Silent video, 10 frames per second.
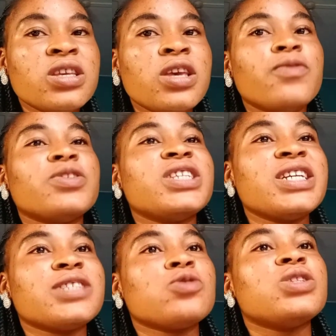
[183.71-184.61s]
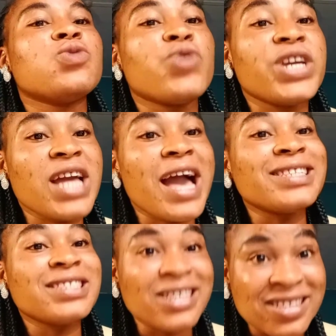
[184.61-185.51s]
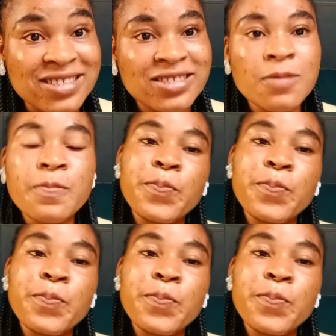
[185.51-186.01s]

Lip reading: if you think it's not the way I said it,